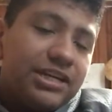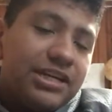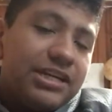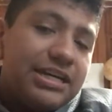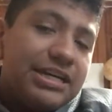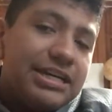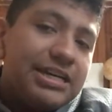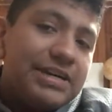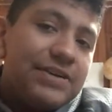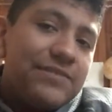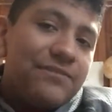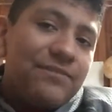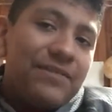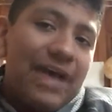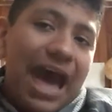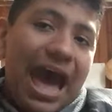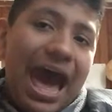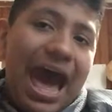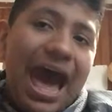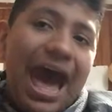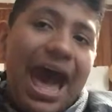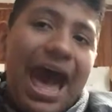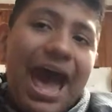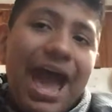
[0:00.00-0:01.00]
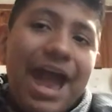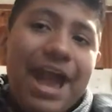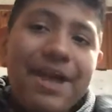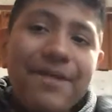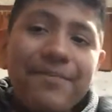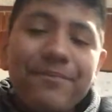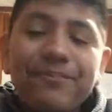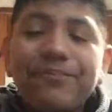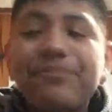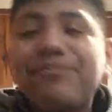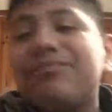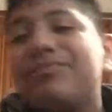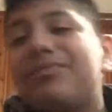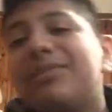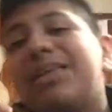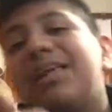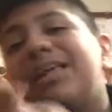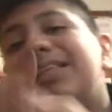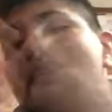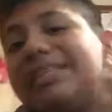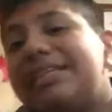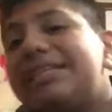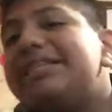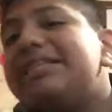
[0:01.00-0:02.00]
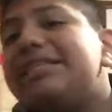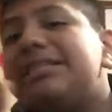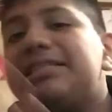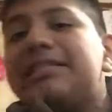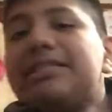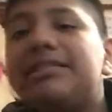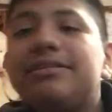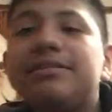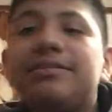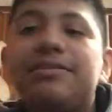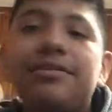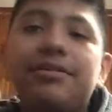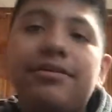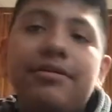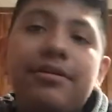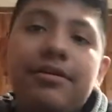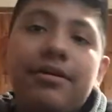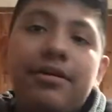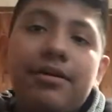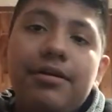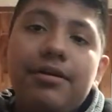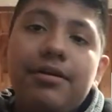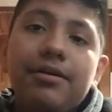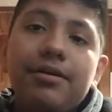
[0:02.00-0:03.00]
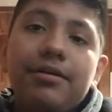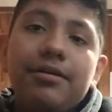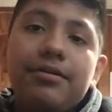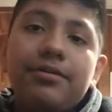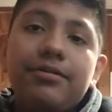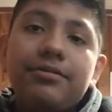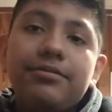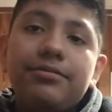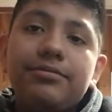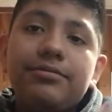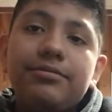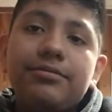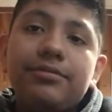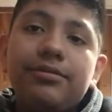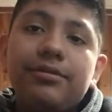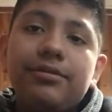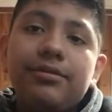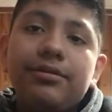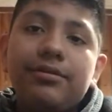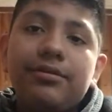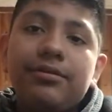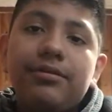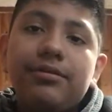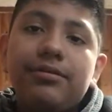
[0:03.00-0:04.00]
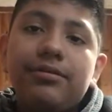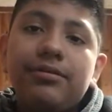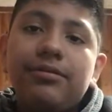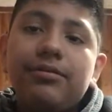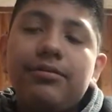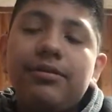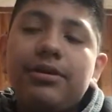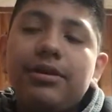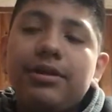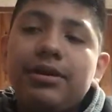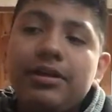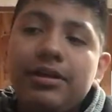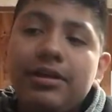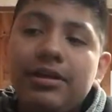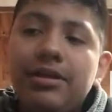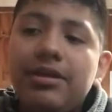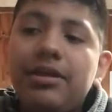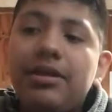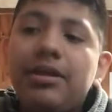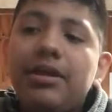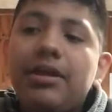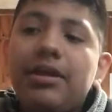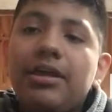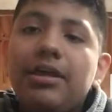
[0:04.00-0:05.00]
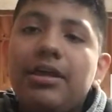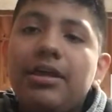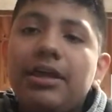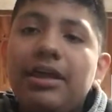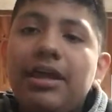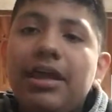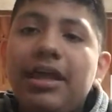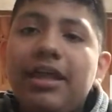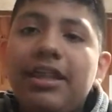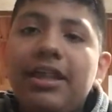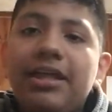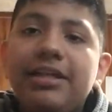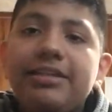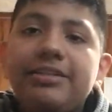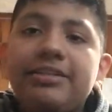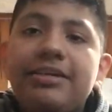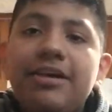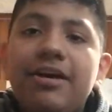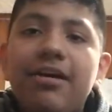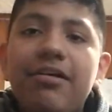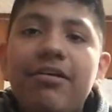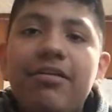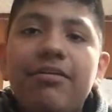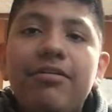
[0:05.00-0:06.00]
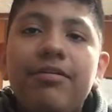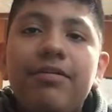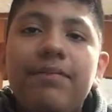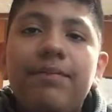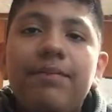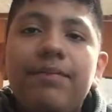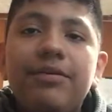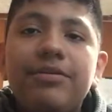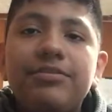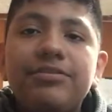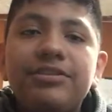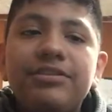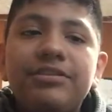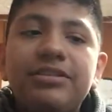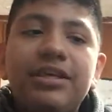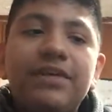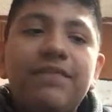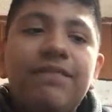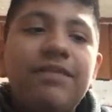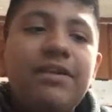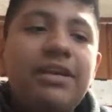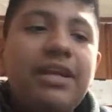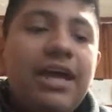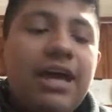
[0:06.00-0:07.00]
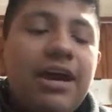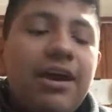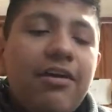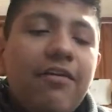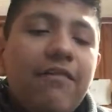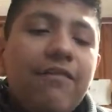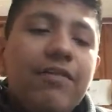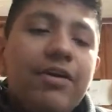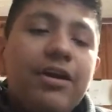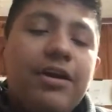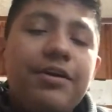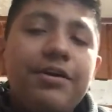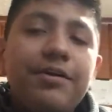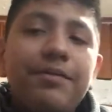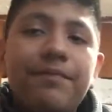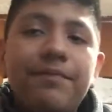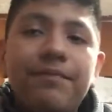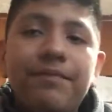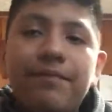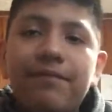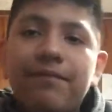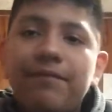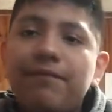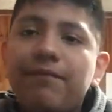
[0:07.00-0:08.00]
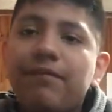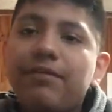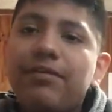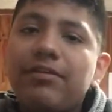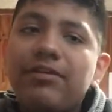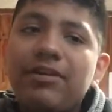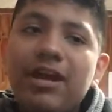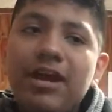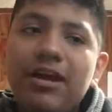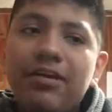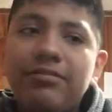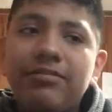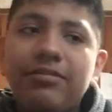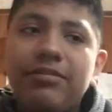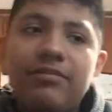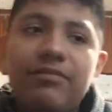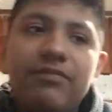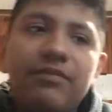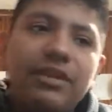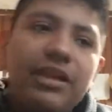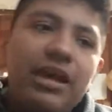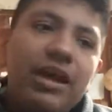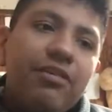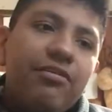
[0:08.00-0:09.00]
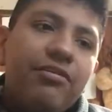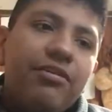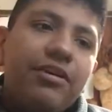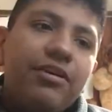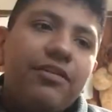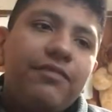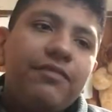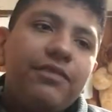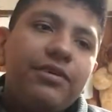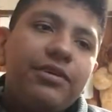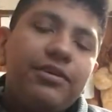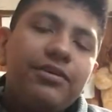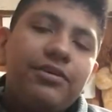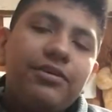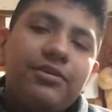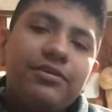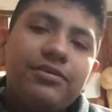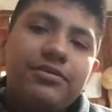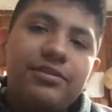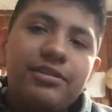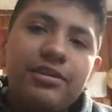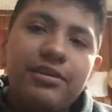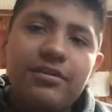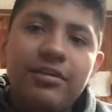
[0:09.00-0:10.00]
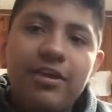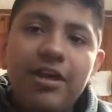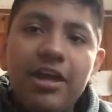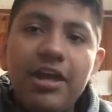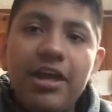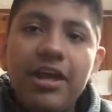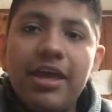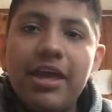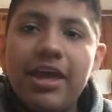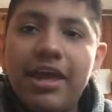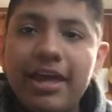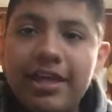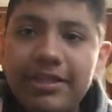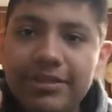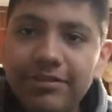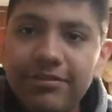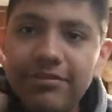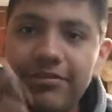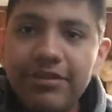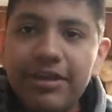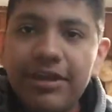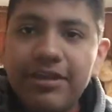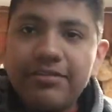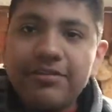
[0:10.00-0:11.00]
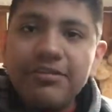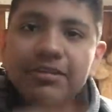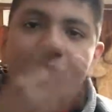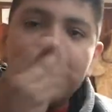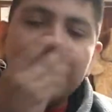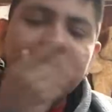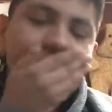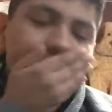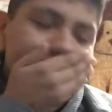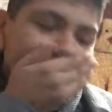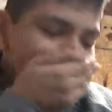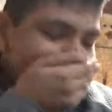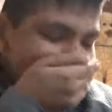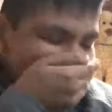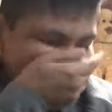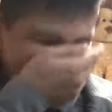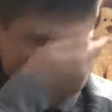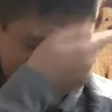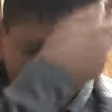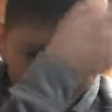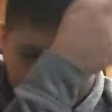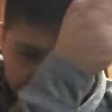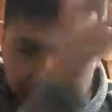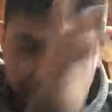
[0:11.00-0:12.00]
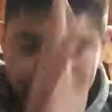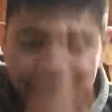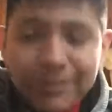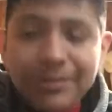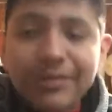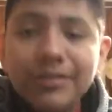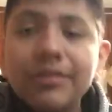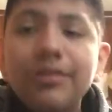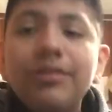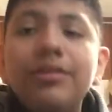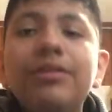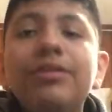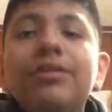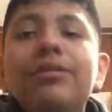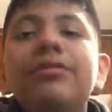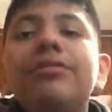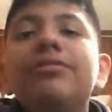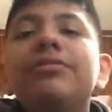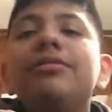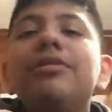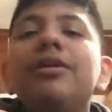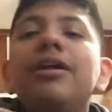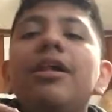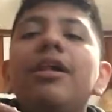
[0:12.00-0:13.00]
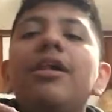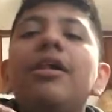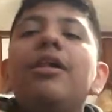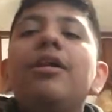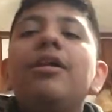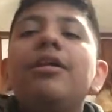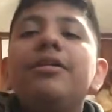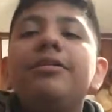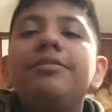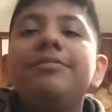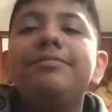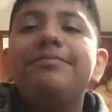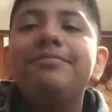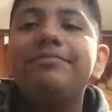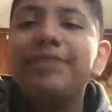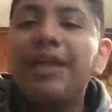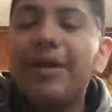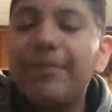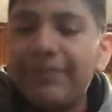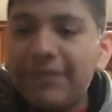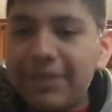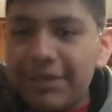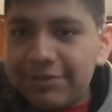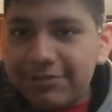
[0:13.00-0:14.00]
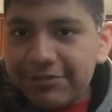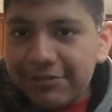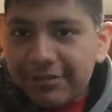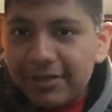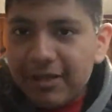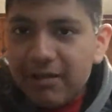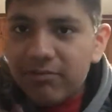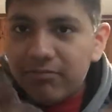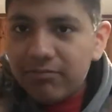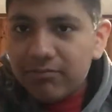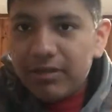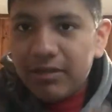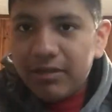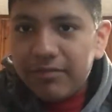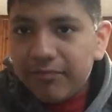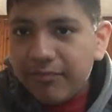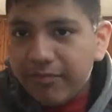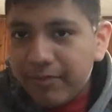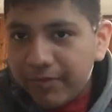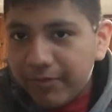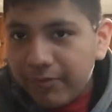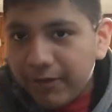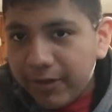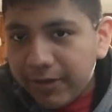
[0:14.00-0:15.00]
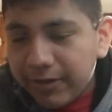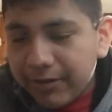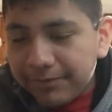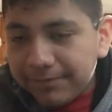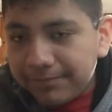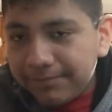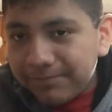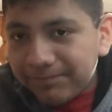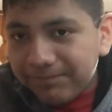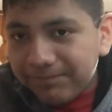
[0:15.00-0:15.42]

um, I didn't. So, yeah, that's all I'll post to say for now. From for now, now on for New Year's Eve and 2019 new updates are coming up on my